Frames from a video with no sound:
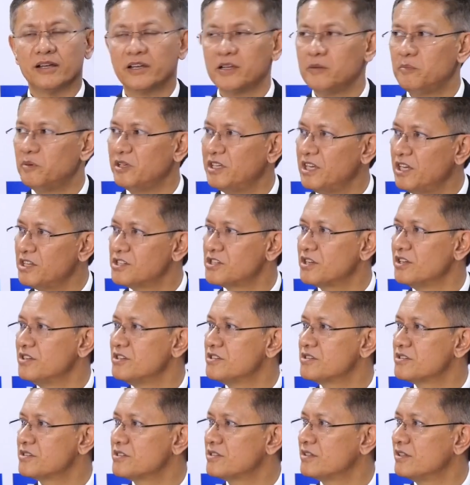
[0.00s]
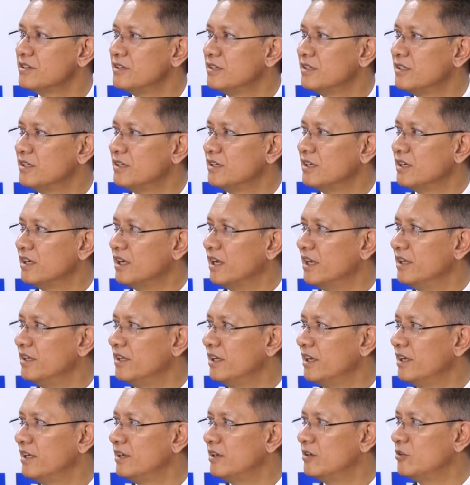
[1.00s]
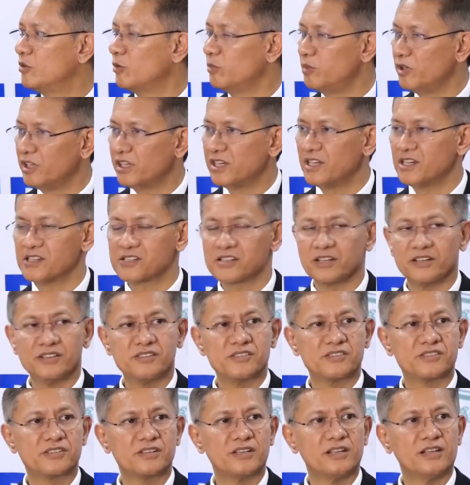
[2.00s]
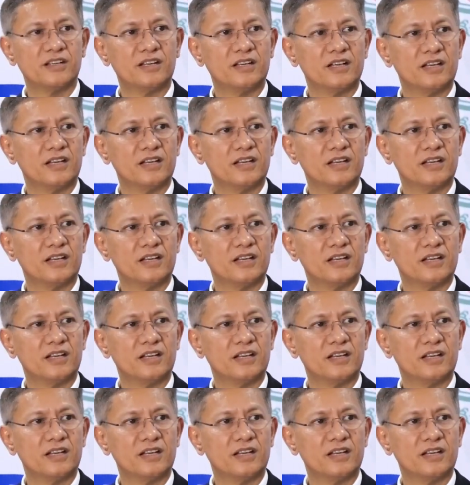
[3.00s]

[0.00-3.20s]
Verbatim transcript: repetitions, and then duplications,